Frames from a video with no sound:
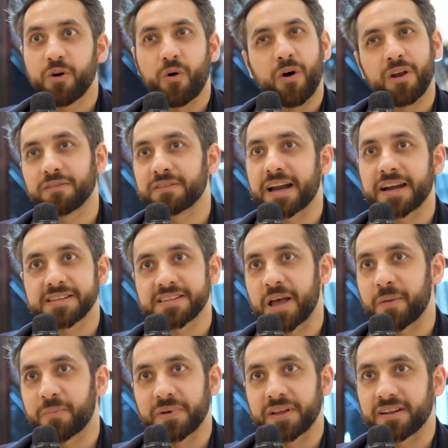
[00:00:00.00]
All of that is
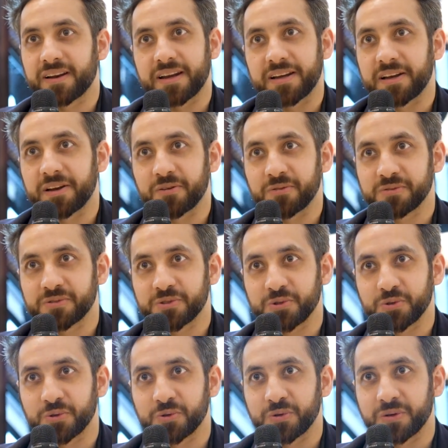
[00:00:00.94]
happening right now.
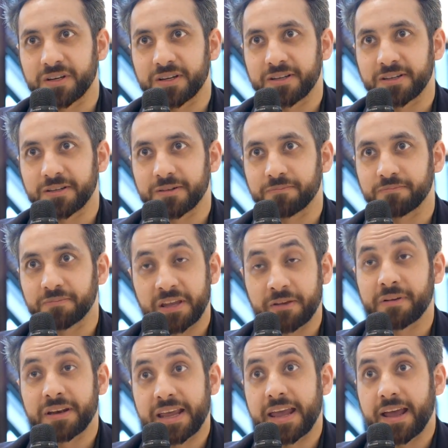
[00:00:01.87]
So
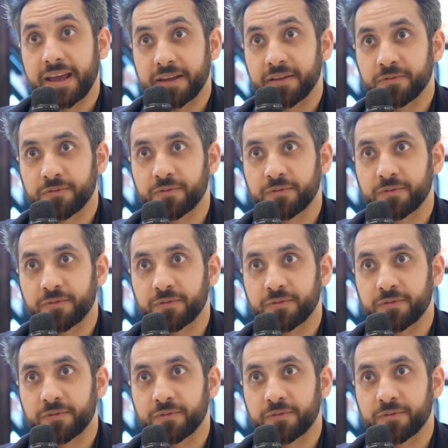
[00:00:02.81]
even AI,